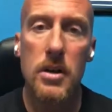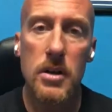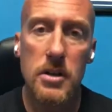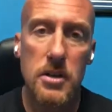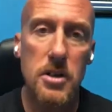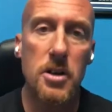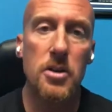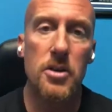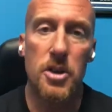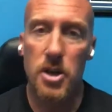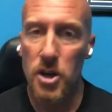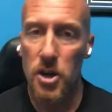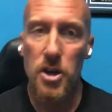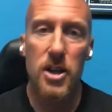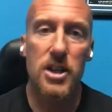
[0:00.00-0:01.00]
you know, the
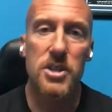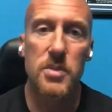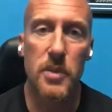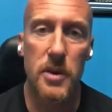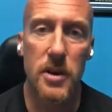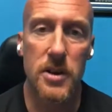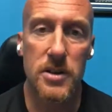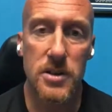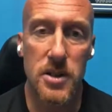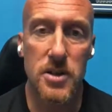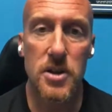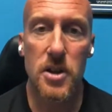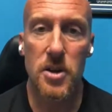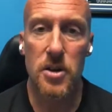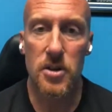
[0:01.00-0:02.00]
current experience that
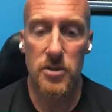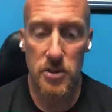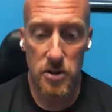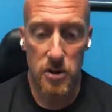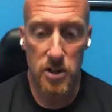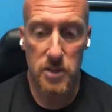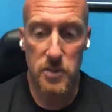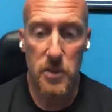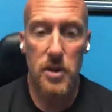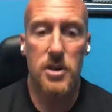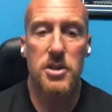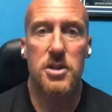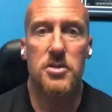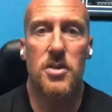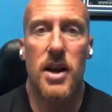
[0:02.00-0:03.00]
they're
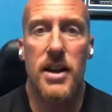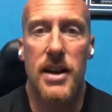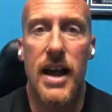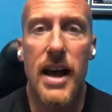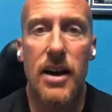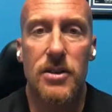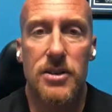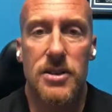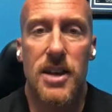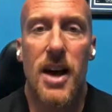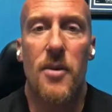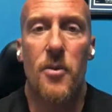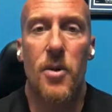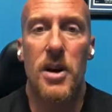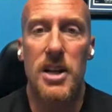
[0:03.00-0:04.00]
experiencing right now is
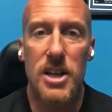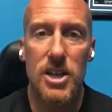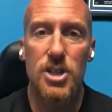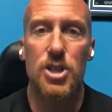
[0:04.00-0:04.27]
not what it